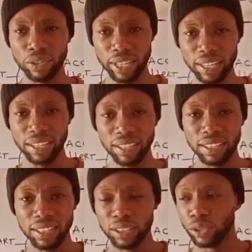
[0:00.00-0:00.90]

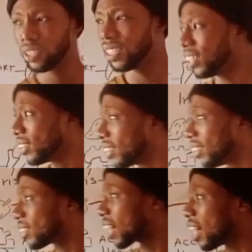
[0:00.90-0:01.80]
Okay, so this
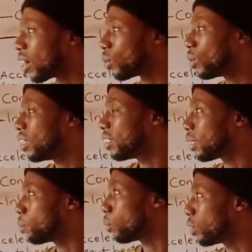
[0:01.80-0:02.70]
is how
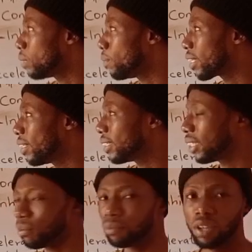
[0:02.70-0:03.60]
the body
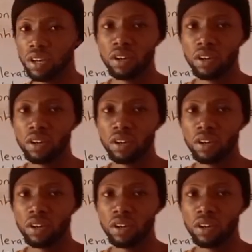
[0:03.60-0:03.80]
mechanism